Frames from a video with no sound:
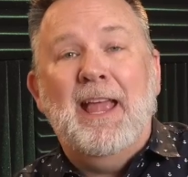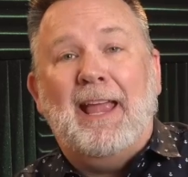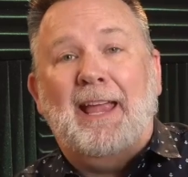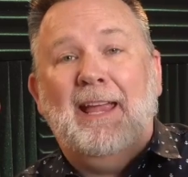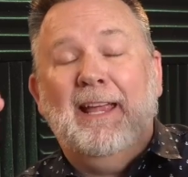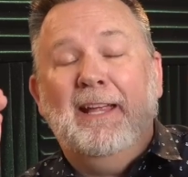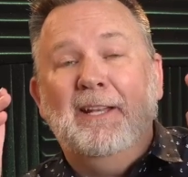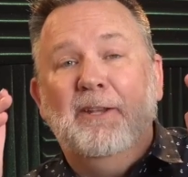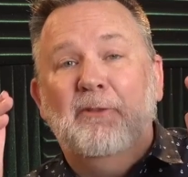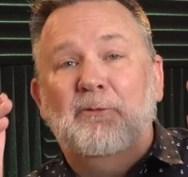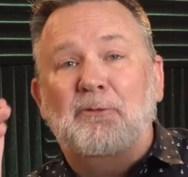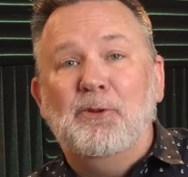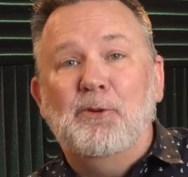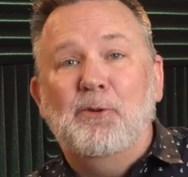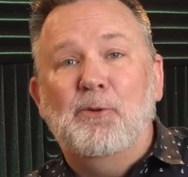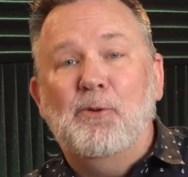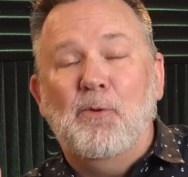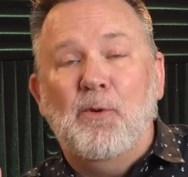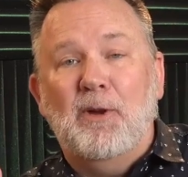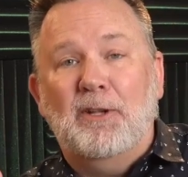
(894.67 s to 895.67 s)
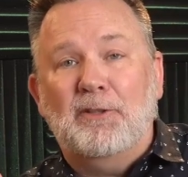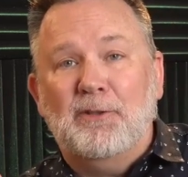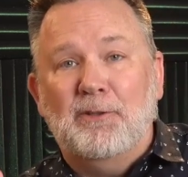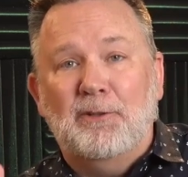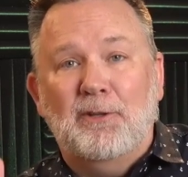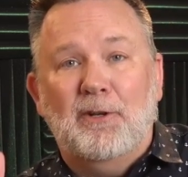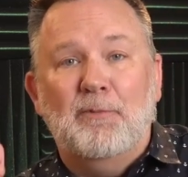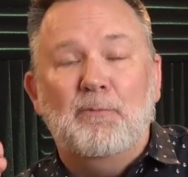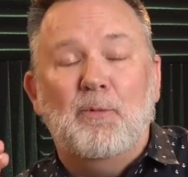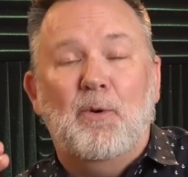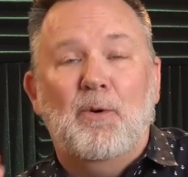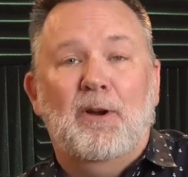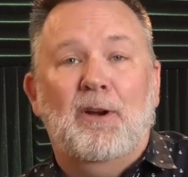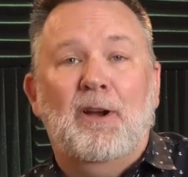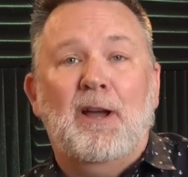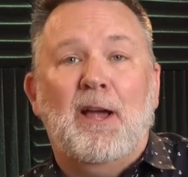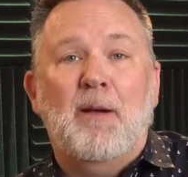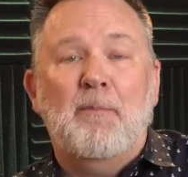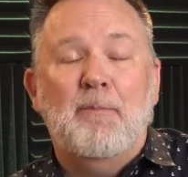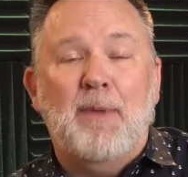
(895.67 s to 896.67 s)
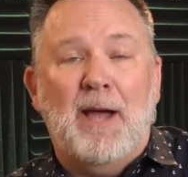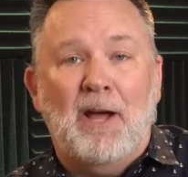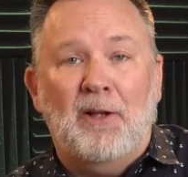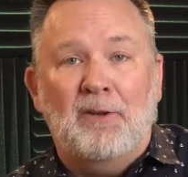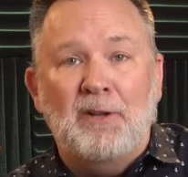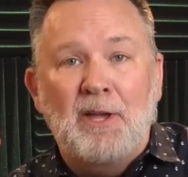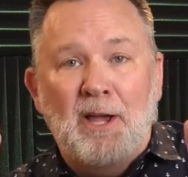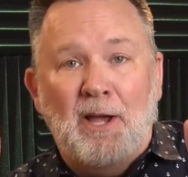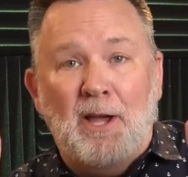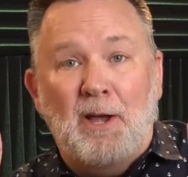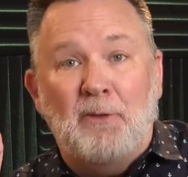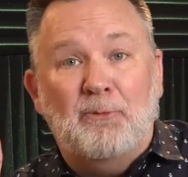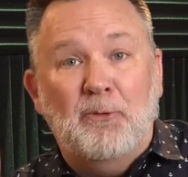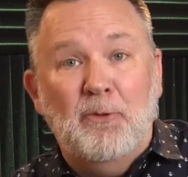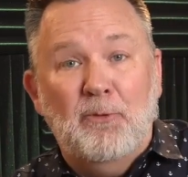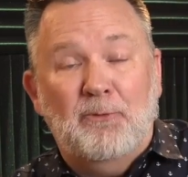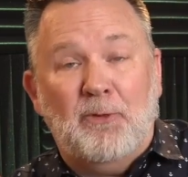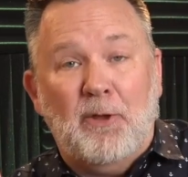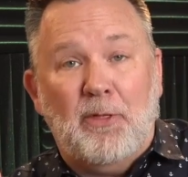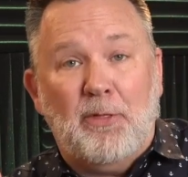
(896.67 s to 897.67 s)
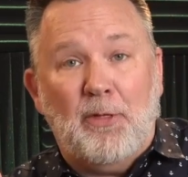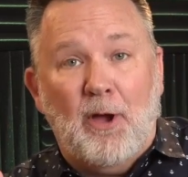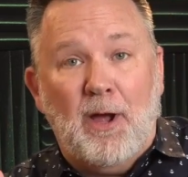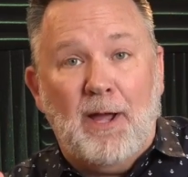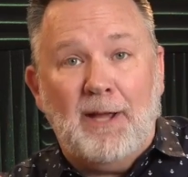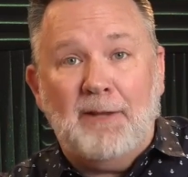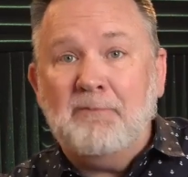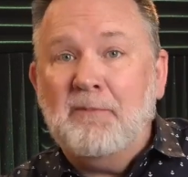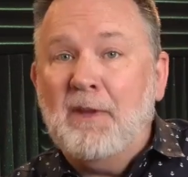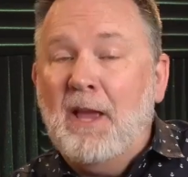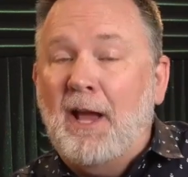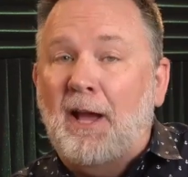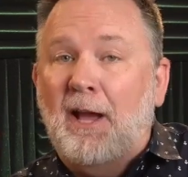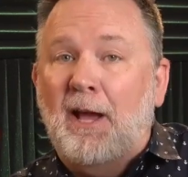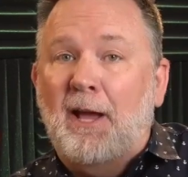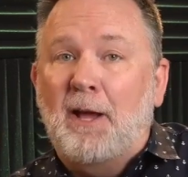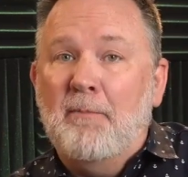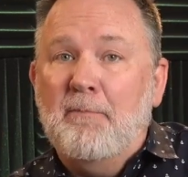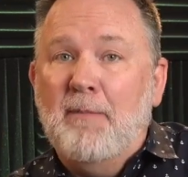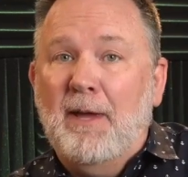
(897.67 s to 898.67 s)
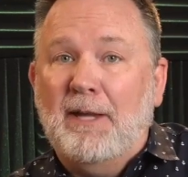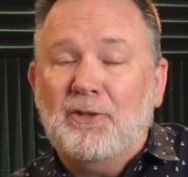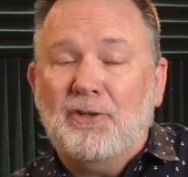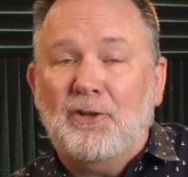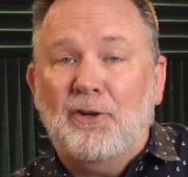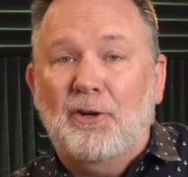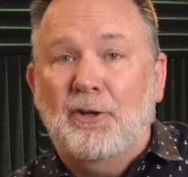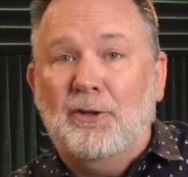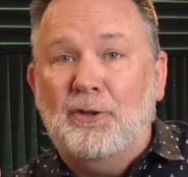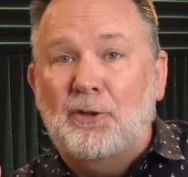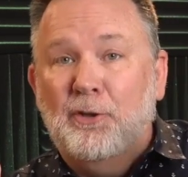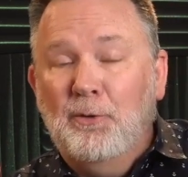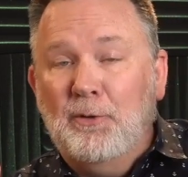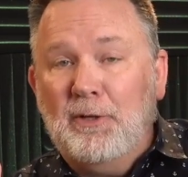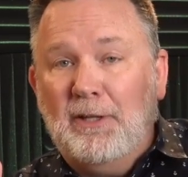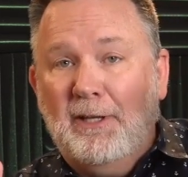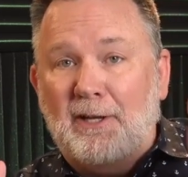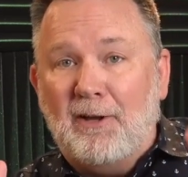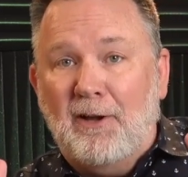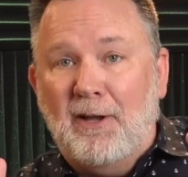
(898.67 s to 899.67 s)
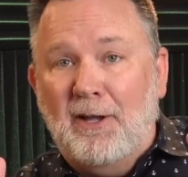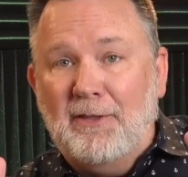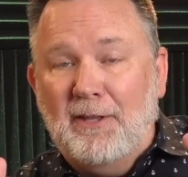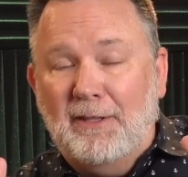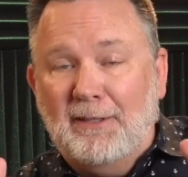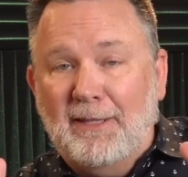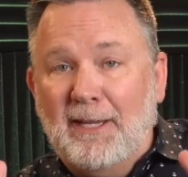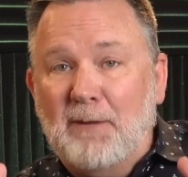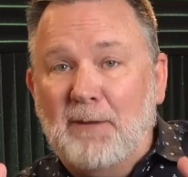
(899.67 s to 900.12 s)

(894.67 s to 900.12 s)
And if you want to learn more about food for thought, make sure you click on the link